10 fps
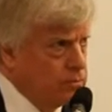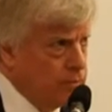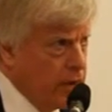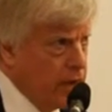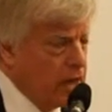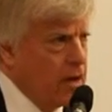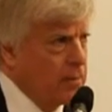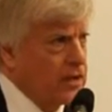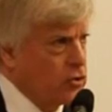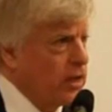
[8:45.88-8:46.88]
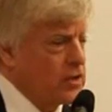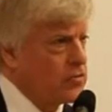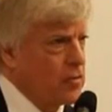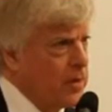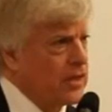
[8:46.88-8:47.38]
economic
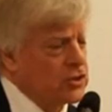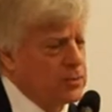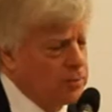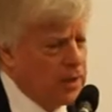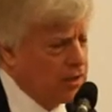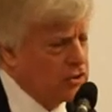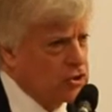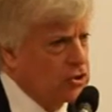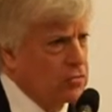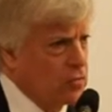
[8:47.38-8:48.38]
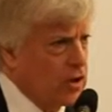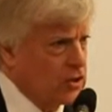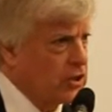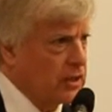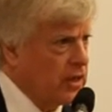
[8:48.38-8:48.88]
transformation plunged
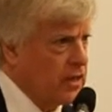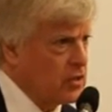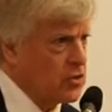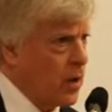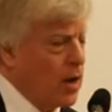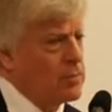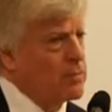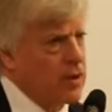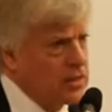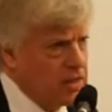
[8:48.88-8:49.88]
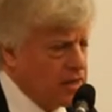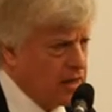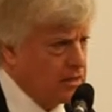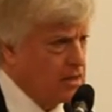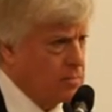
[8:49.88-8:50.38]
Russia into
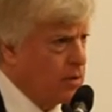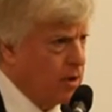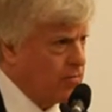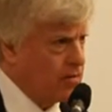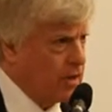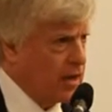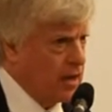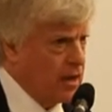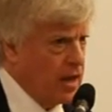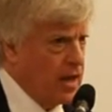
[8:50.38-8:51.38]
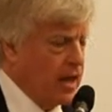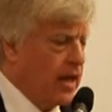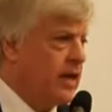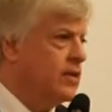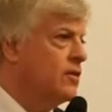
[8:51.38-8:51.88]
unprecedented poverty,
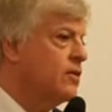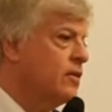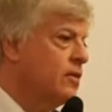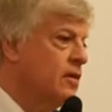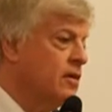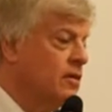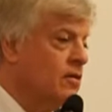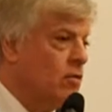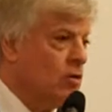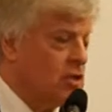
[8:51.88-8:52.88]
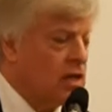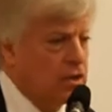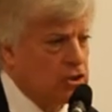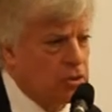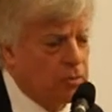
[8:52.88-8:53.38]
and the gross
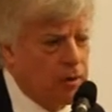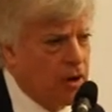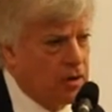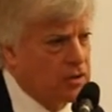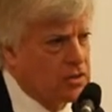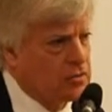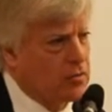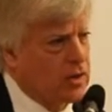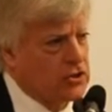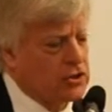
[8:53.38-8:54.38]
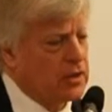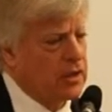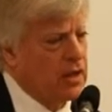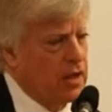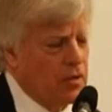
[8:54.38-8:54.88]
national product in Russia
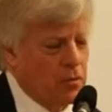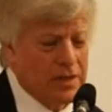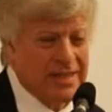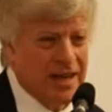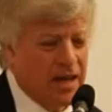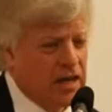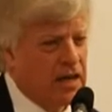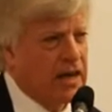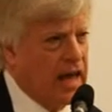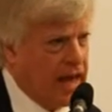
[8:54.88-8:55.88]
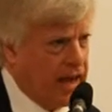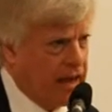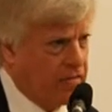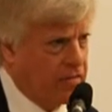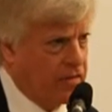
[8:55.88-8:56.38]
was cut in
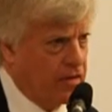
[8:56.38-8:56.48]
half